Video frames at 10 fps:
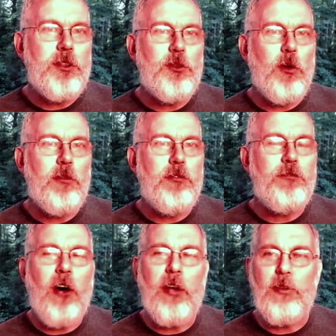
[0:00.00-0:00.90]
sort of
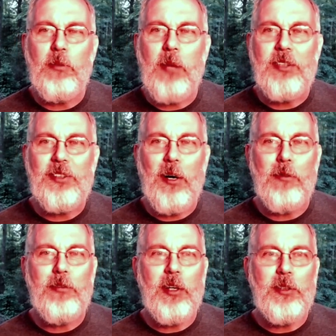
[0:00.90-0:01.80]
fondle
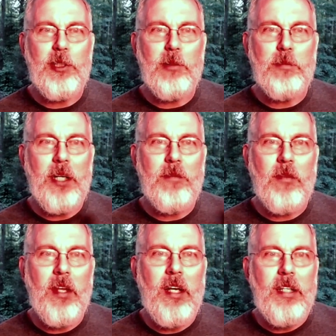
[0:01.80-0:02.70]
myself a little bit
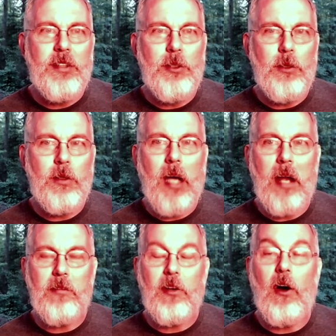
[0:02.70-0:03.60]
to
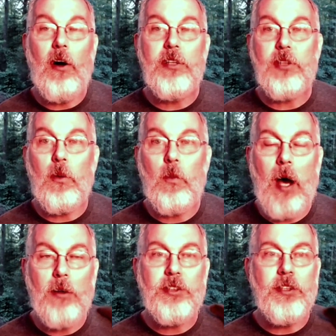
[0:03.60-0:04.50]
kind of cause
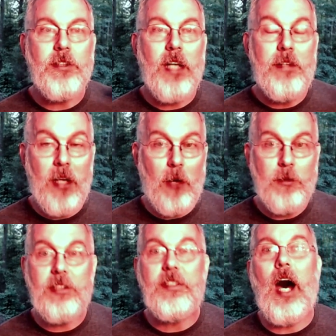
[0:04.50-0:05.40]
arousal, and then I
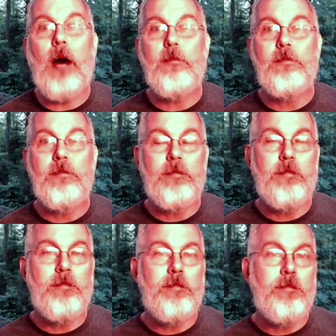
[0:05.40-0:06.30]
would stop.
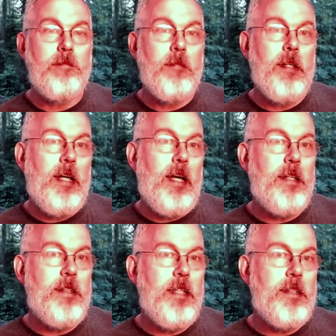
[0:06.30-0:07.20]

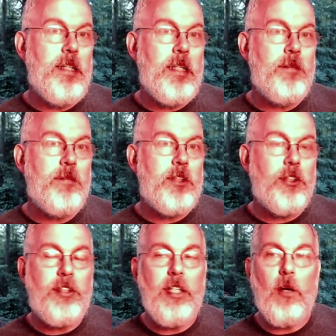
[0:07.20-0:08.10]
And then um,
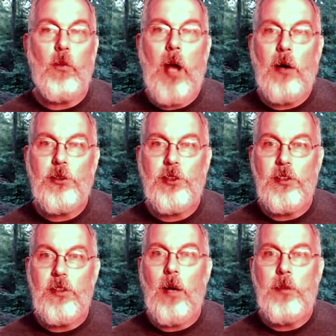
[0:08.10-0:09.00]
just the
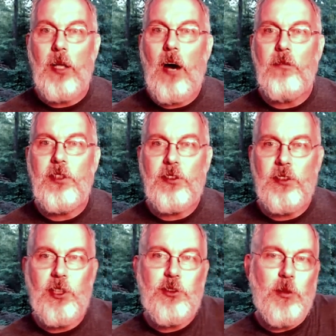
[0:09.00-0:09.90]
arousal. I mean,
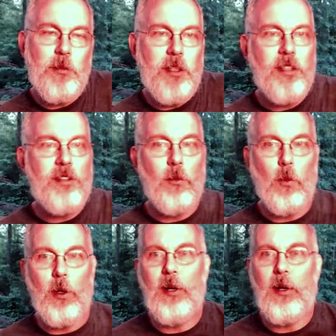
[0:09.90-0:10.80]
obviously, just from the the
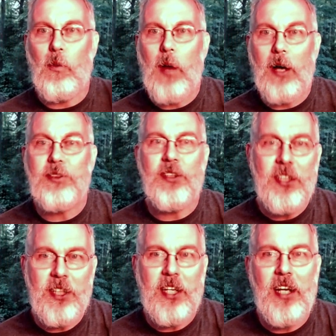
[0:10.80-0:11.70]
word arousal
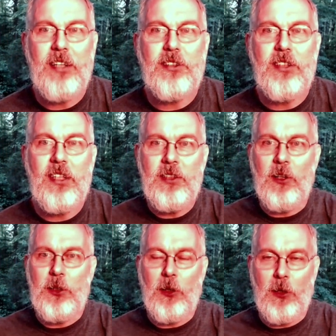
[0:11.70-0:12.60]
indicates that you
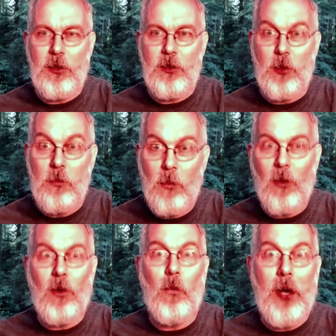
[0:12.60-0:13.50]
know you're you're
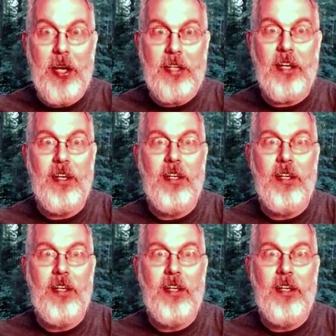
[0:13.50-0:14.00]
more awake,